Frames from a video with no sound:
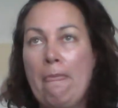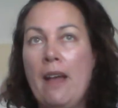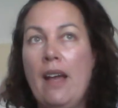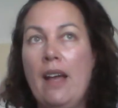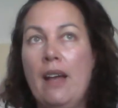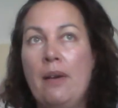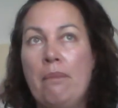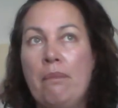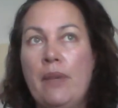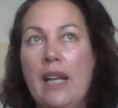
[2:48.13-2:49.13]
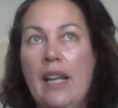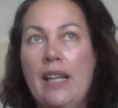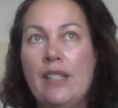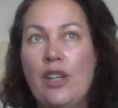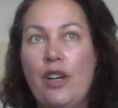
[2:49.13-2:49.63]

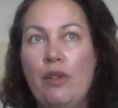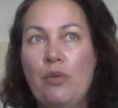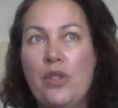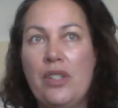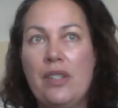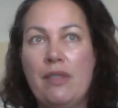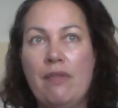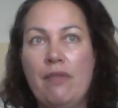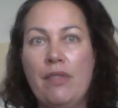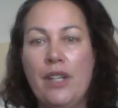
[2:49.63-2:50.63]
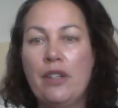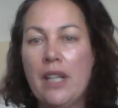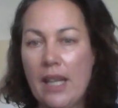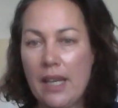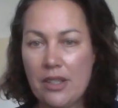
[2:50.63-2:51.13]
And I was
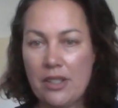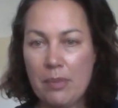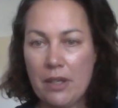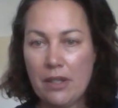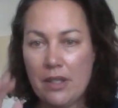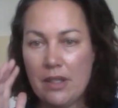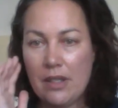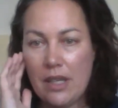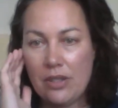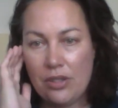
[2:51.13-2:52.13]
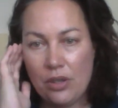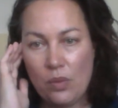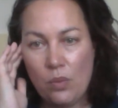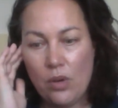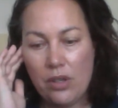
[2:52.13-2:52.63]
very inexperienced as
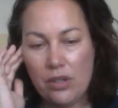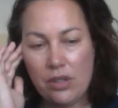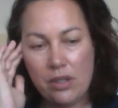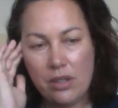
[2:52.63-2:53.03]
to what